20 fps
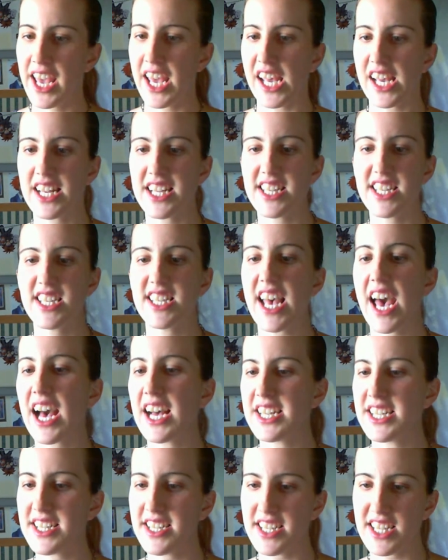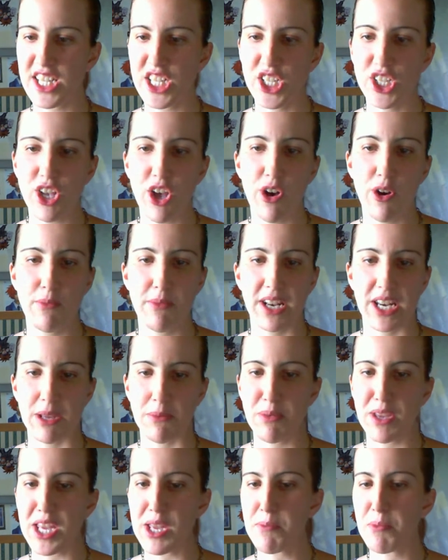It is sad to see so many
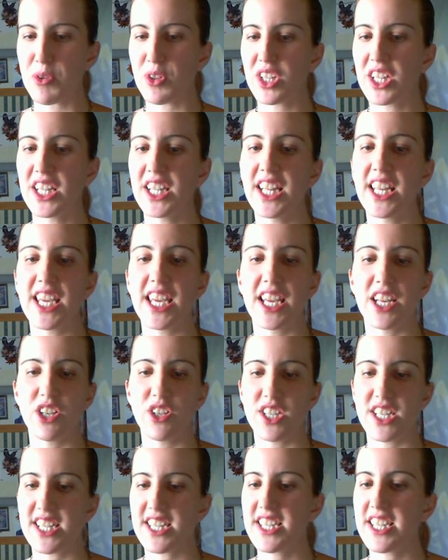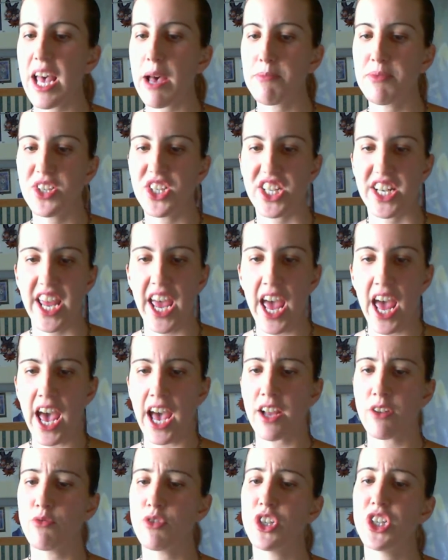people clinging to deception
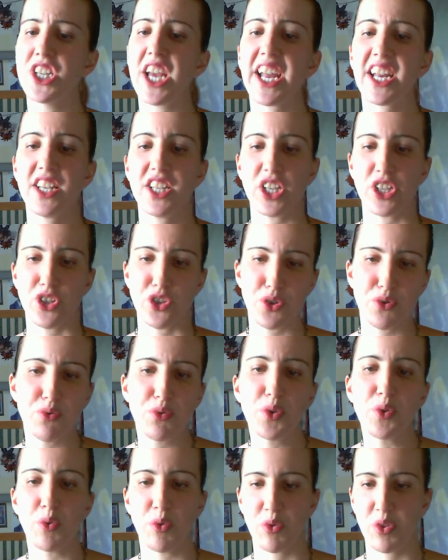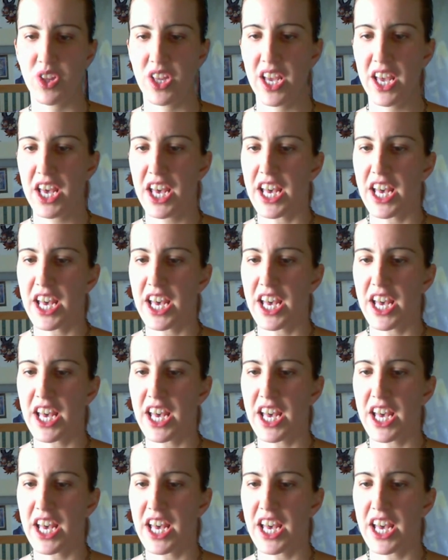and rejecting truth.